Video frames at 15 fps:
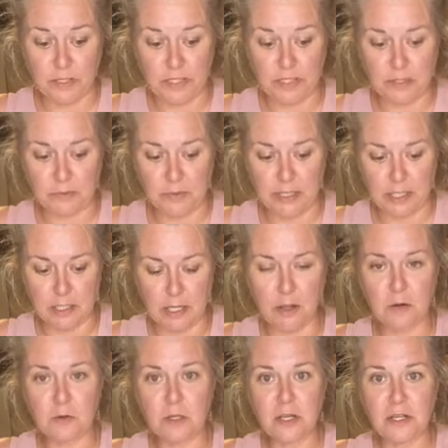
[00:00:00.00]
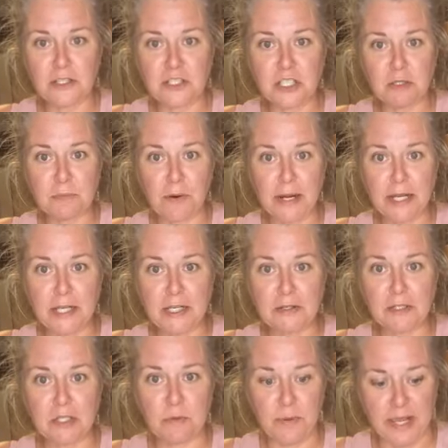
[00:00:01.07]
pretty sweet. Oh, look, she's brand
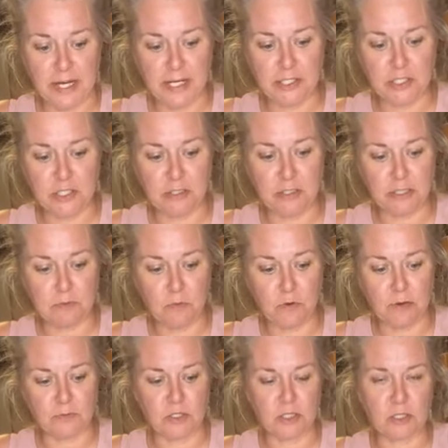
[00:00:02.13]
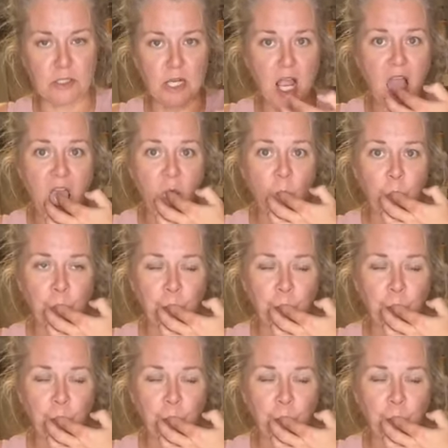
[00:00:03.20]
new to the page. This morning I'm just going to,